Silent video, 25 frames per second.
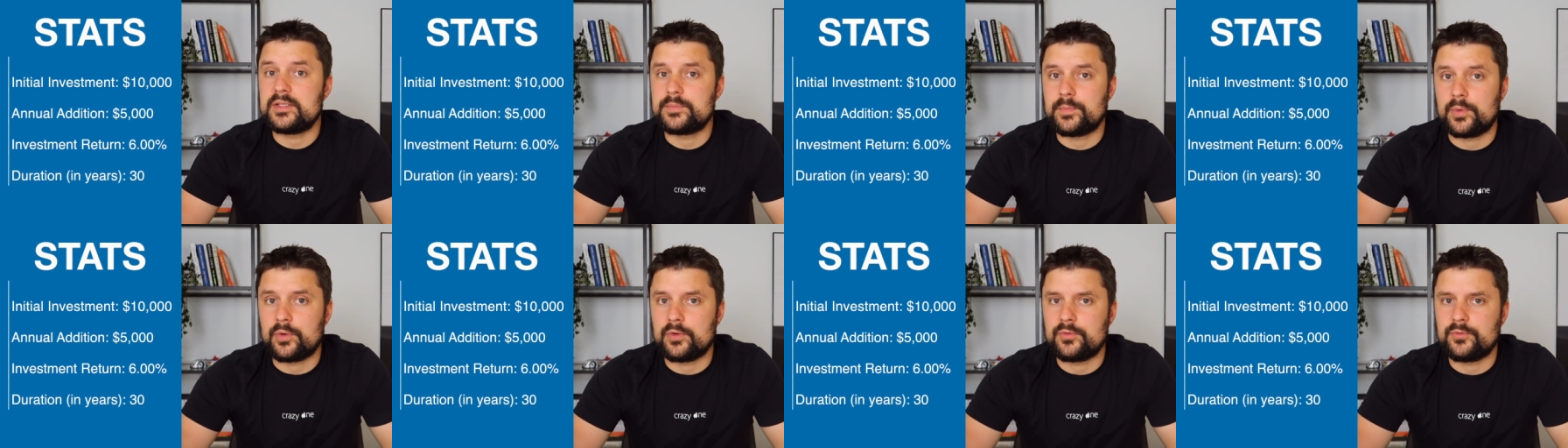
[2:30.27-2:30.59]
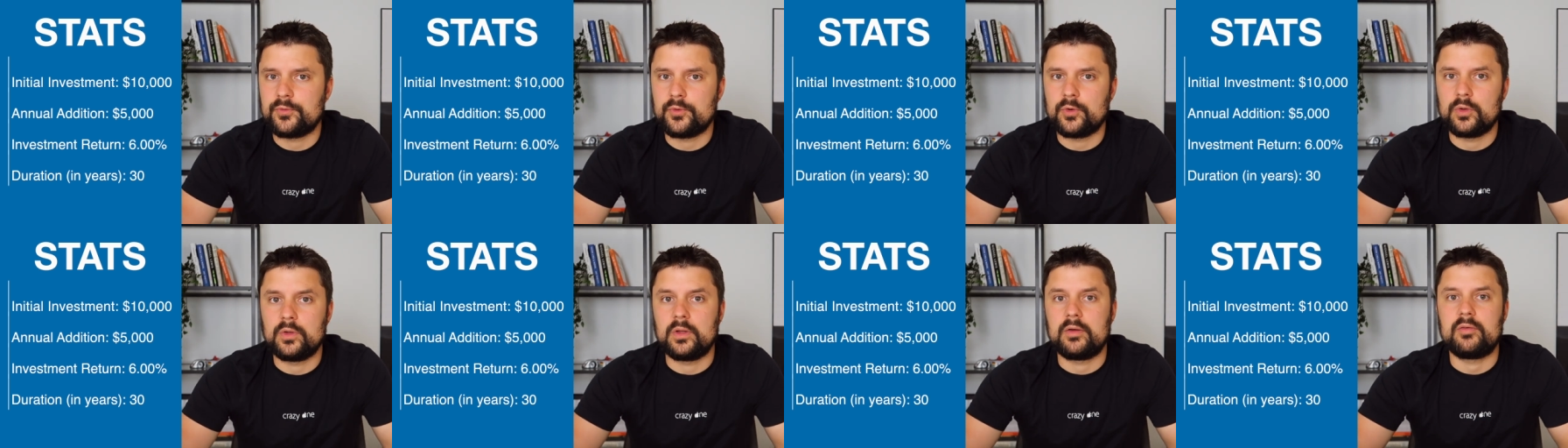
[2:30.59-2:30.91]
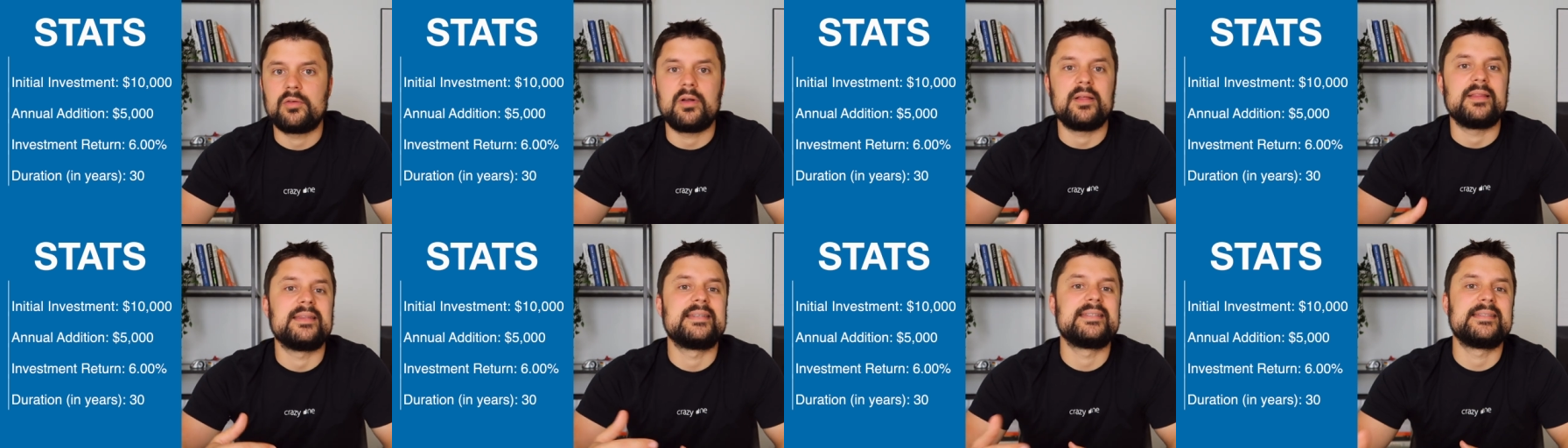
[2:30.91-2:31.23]
portfolio
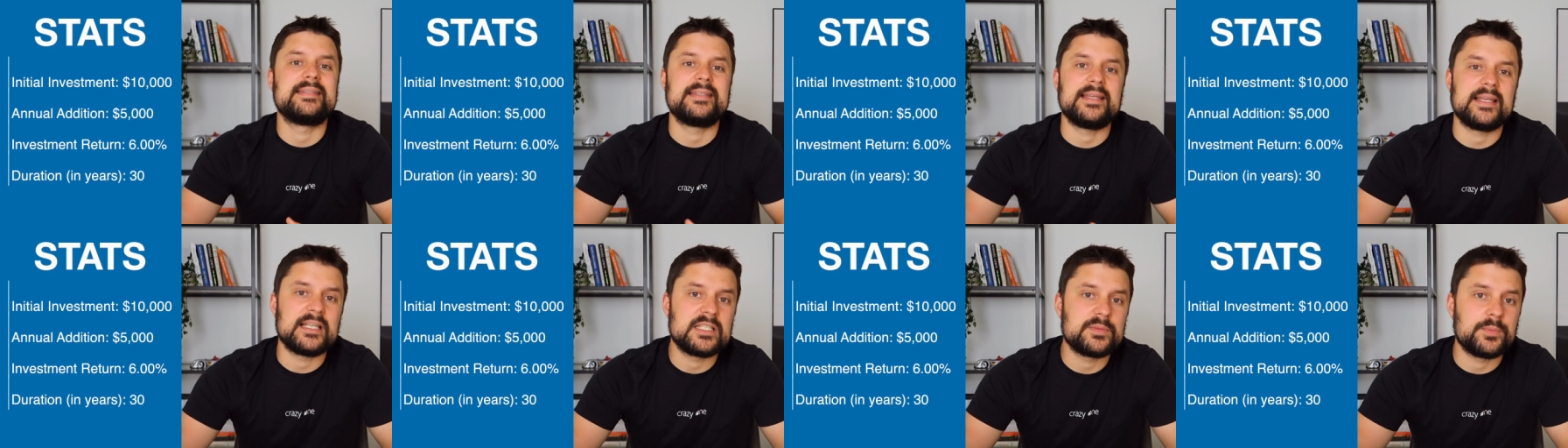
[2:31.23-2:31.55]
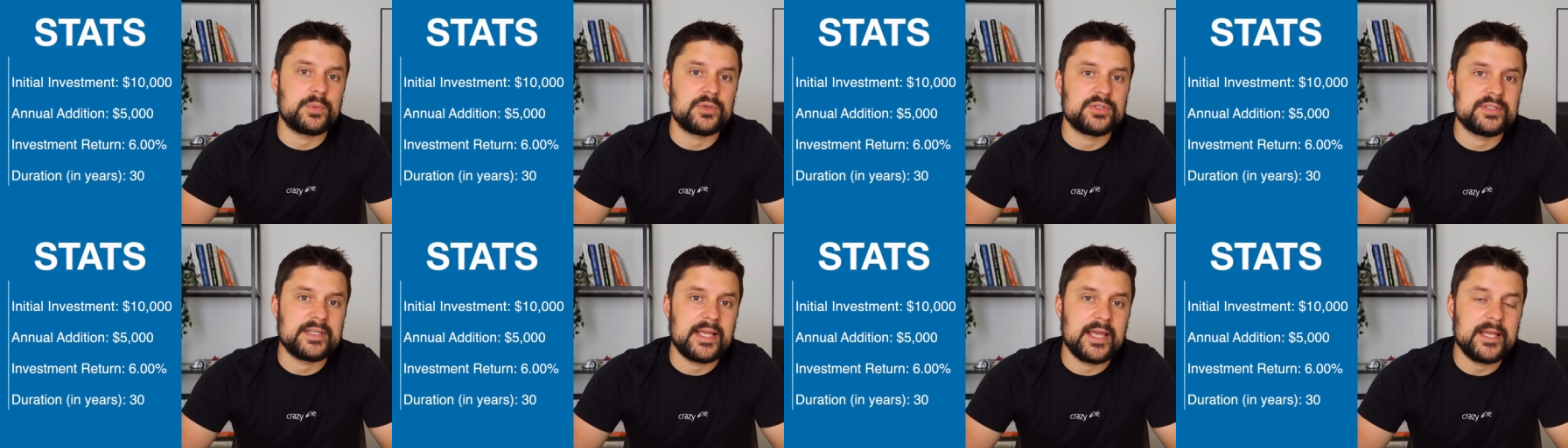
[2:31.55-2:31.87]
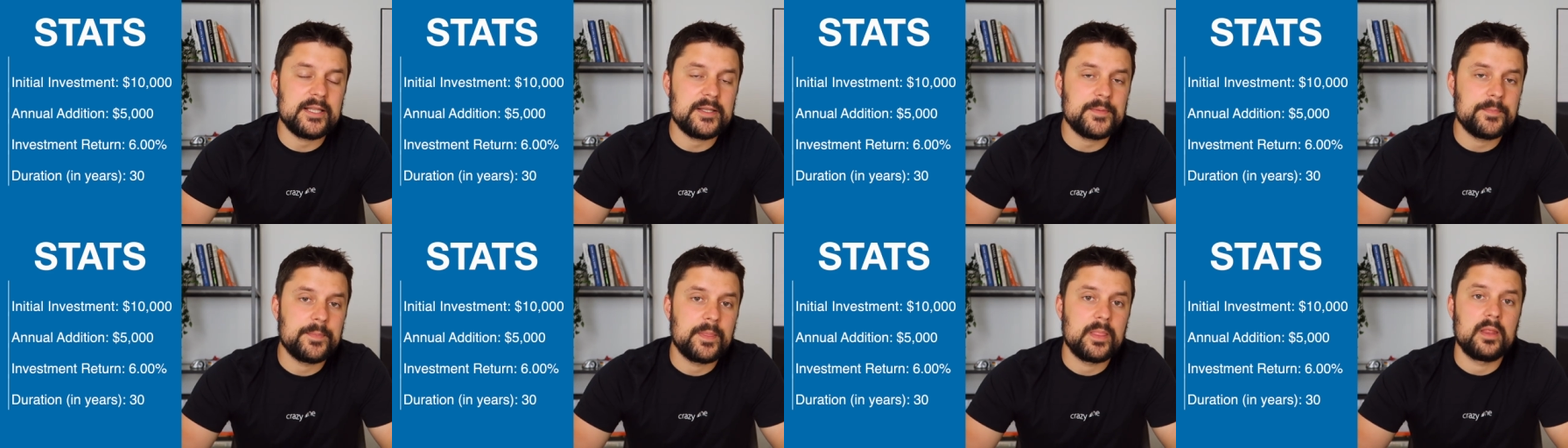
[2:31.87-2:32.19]
around six
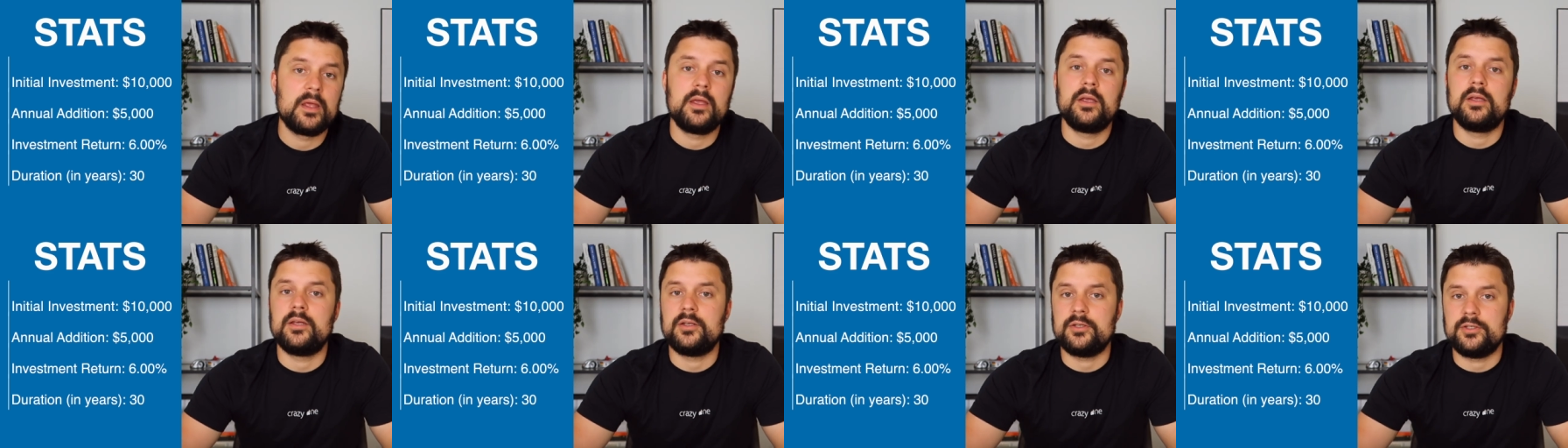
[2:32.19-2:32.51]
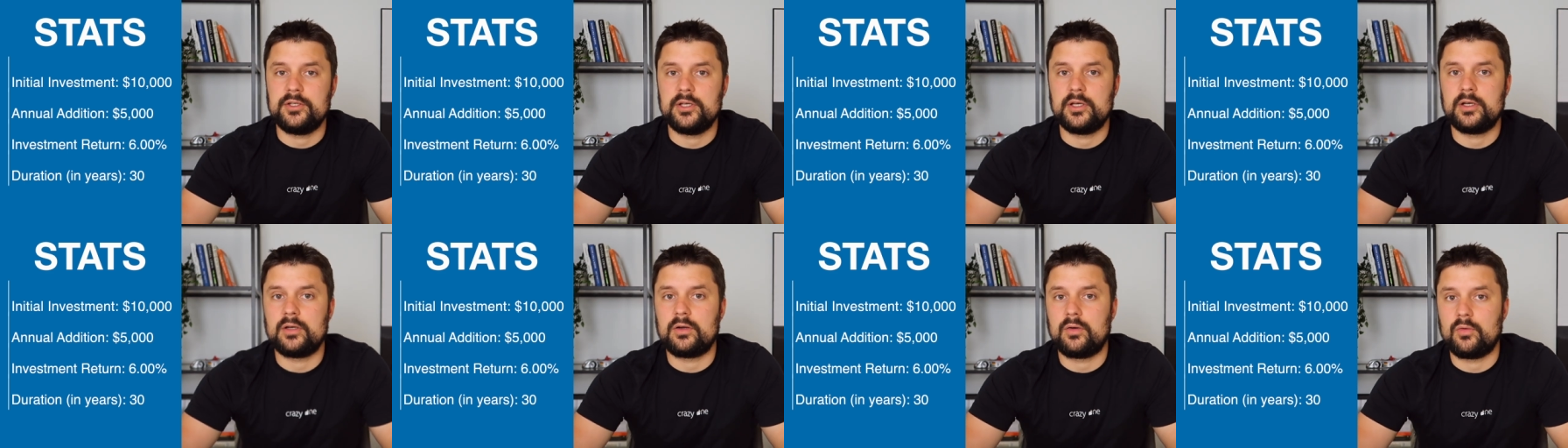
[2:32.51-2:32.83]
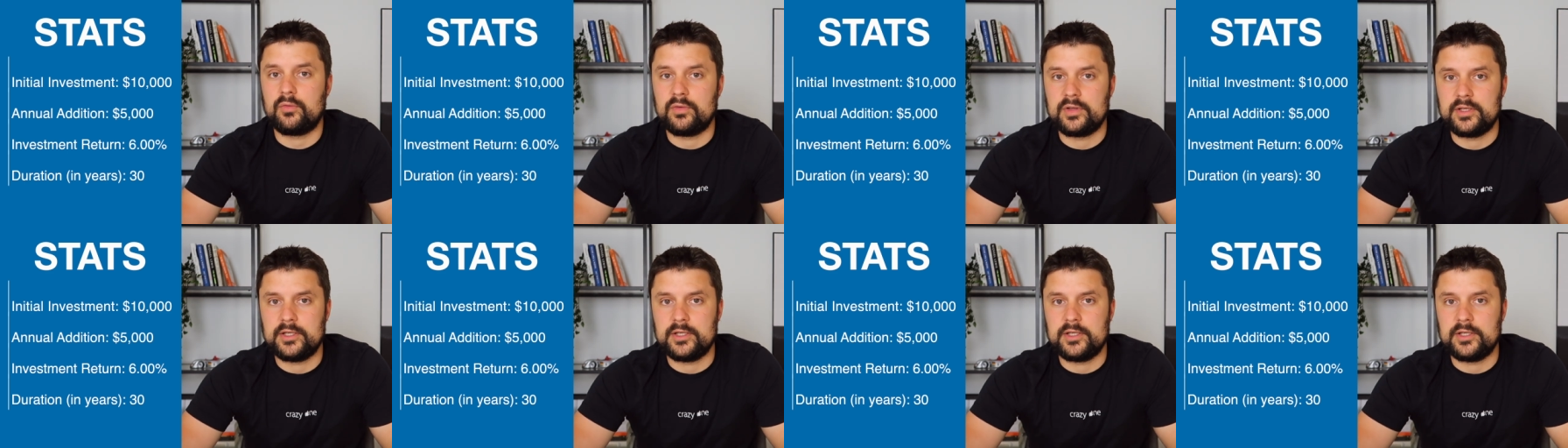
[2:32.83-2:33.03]
percent year over